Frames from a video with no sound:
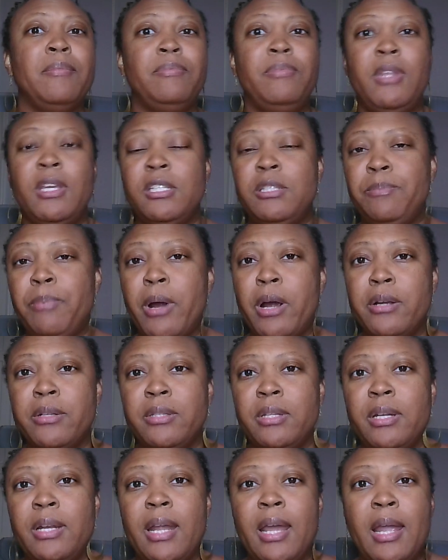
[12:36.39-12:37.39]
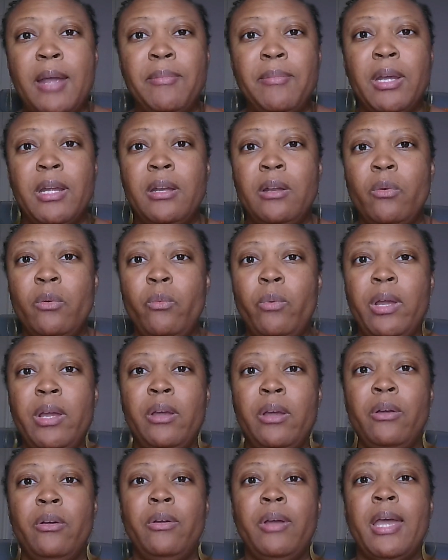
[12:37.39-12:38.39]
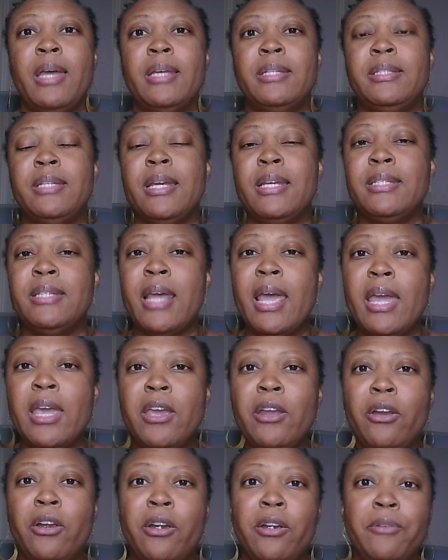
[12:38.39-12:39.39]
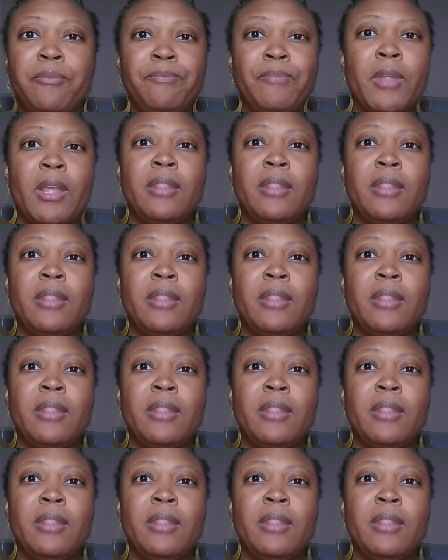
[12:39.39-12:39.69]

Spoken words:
this person named in the will as the executor,